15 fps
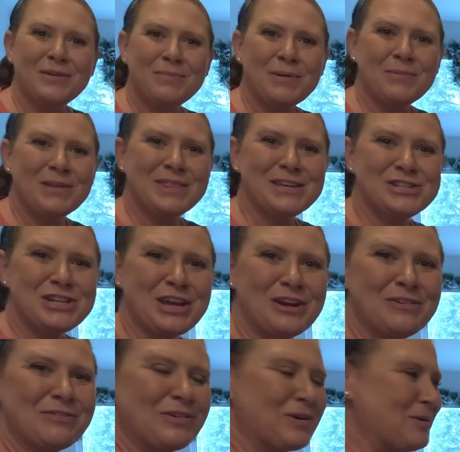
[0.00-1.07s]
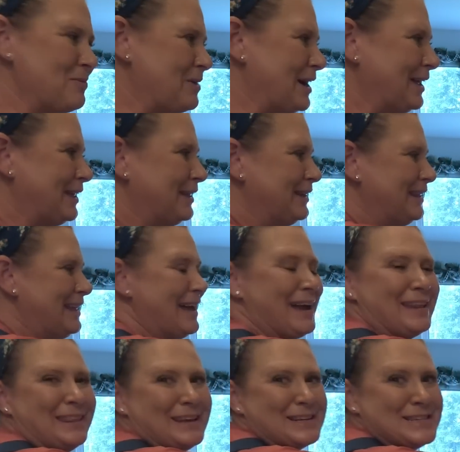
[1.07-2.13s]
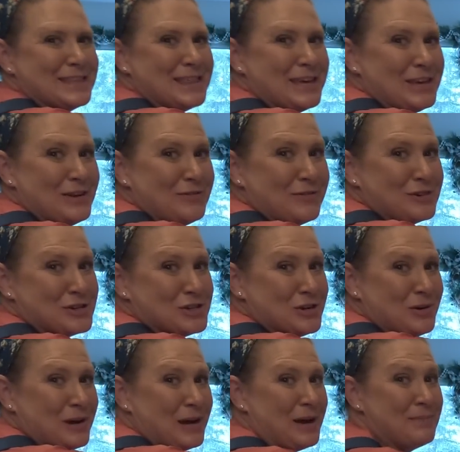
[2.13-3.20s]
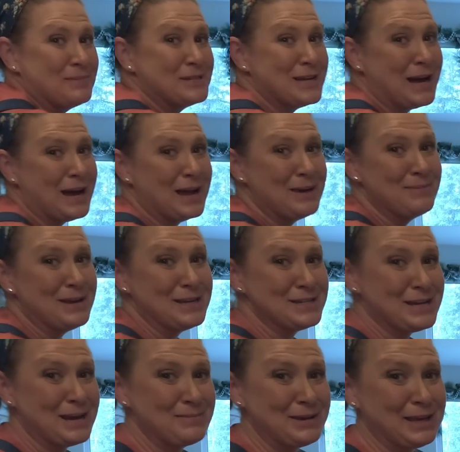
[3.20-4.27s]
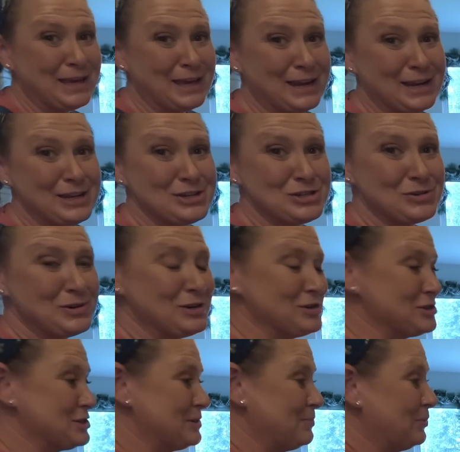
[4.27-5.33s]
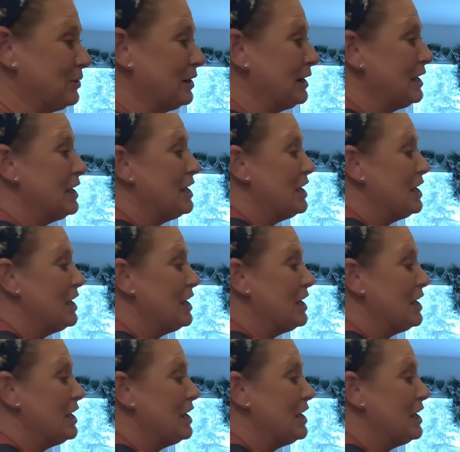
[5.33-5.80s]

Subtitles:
you've been with the channel for a while, I'd like to thank you for showing up time and time again and showing your support.